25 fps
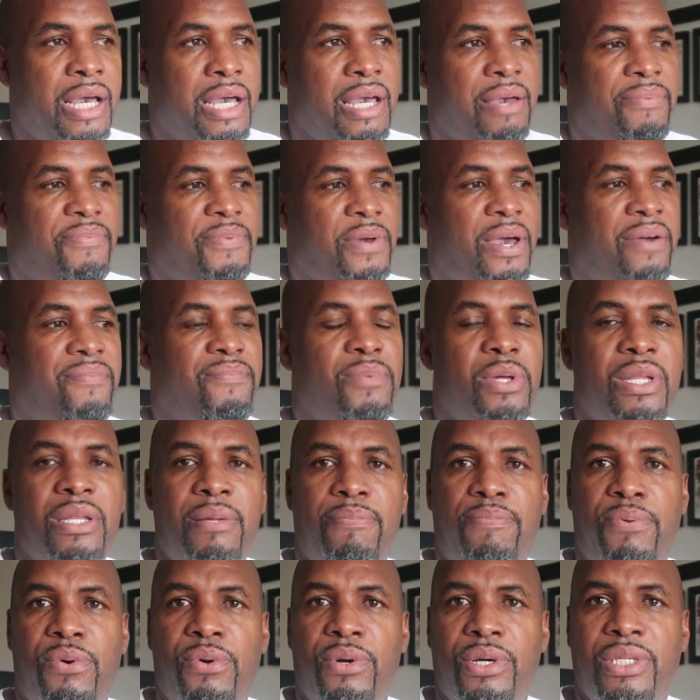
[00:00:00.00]
If you have been
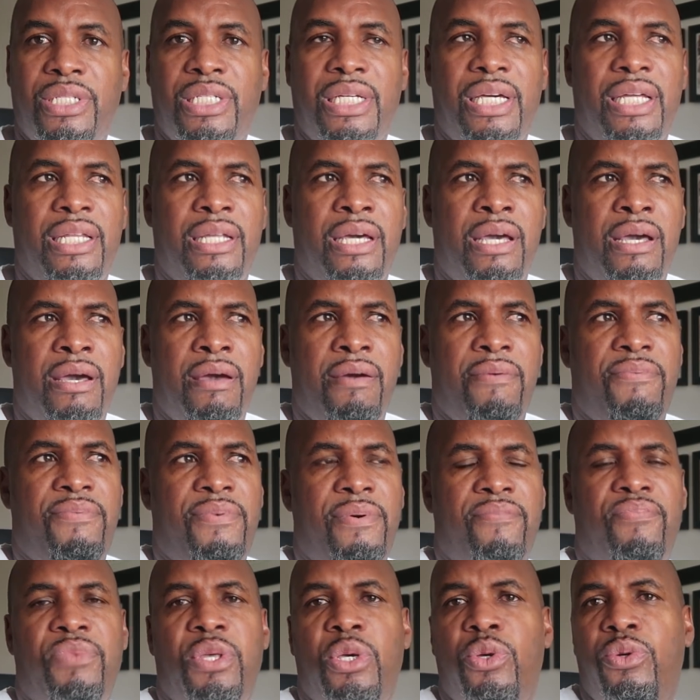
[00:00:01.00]
deported
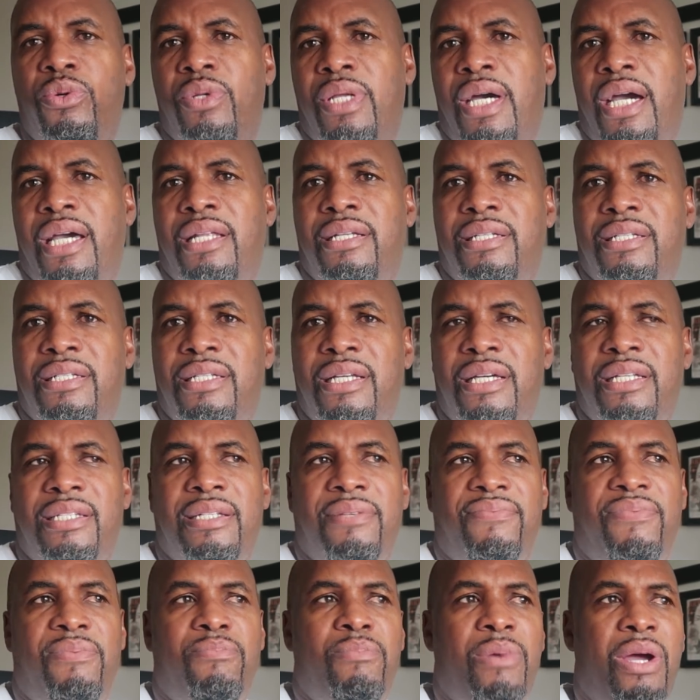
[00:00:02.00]
from the United
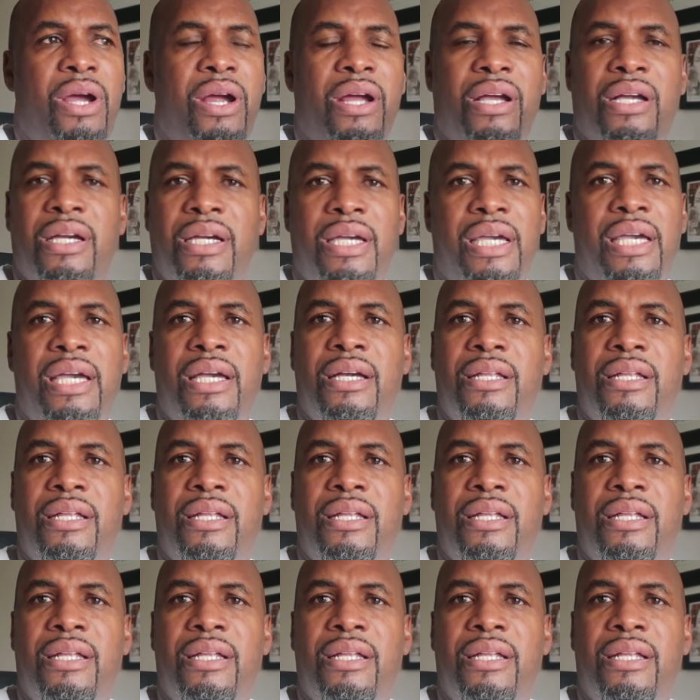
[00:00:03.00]
States of America,